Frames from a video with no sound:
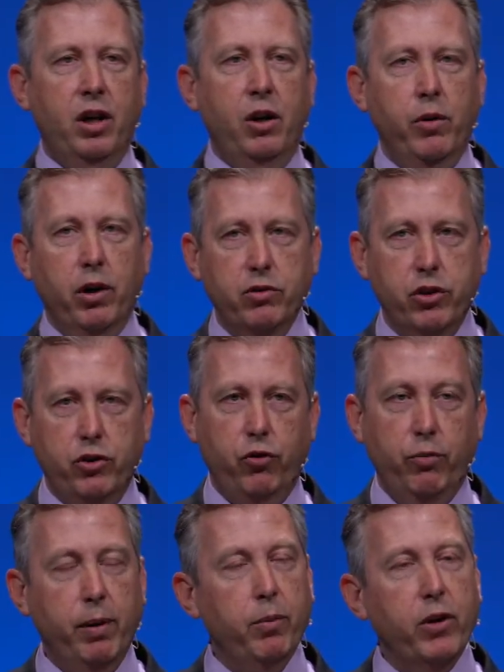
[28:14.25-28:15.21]
we don't just
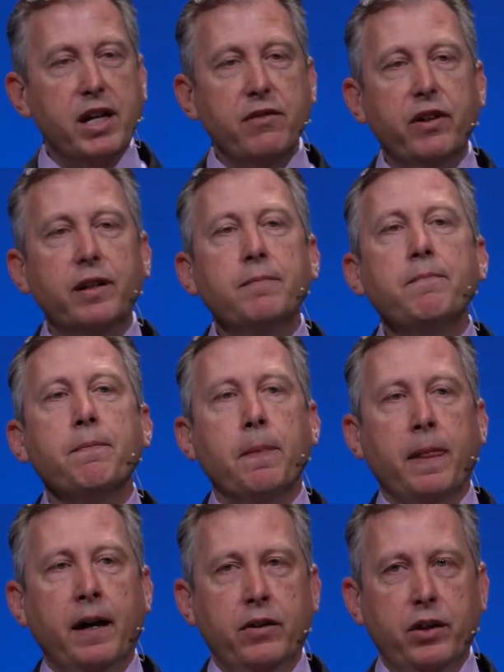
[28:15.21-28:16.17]
remember even
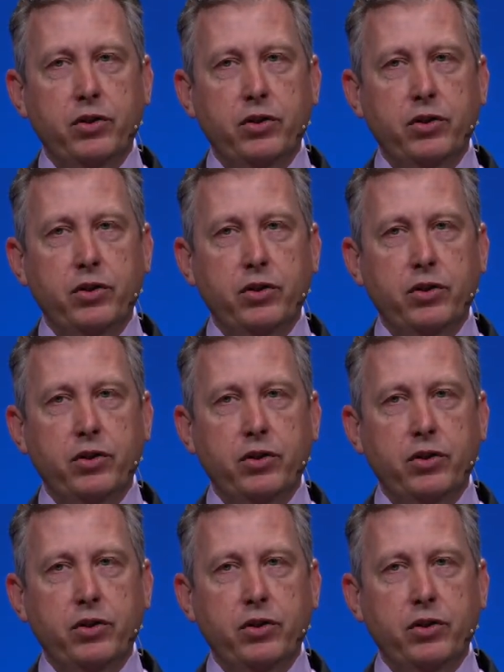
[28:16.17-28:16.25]
the